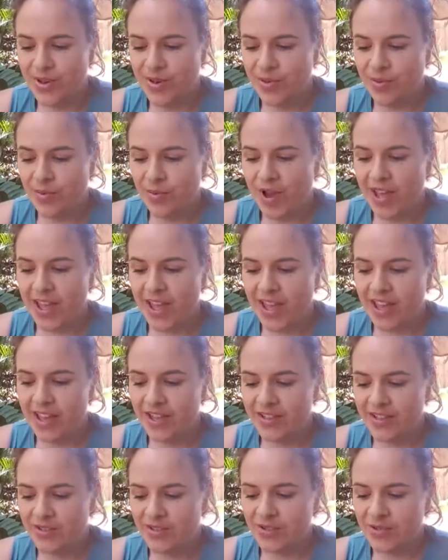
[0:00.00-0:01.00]
where
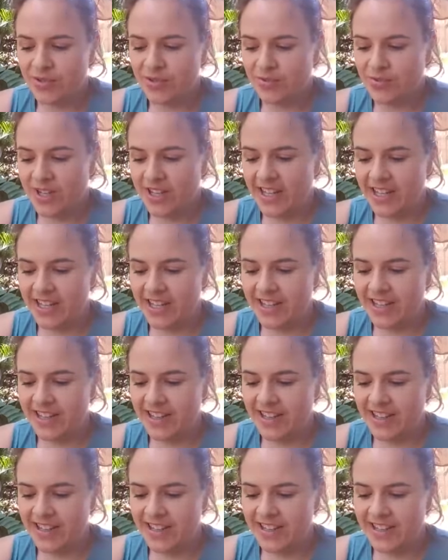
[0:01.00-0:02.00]
do we
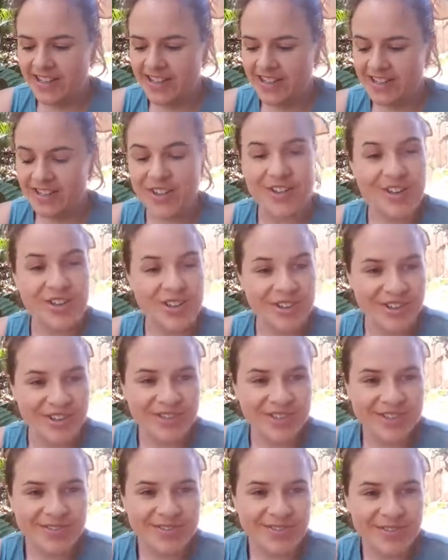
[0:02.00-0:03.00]

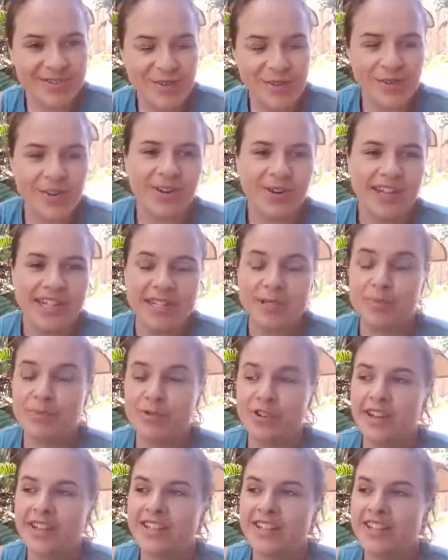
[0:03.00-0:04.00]
turn for
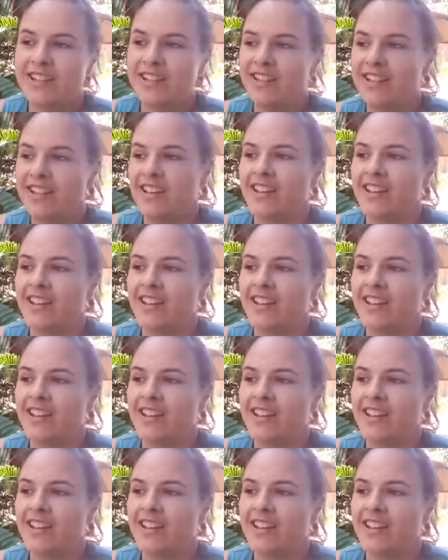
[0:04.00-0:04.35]
inspiration?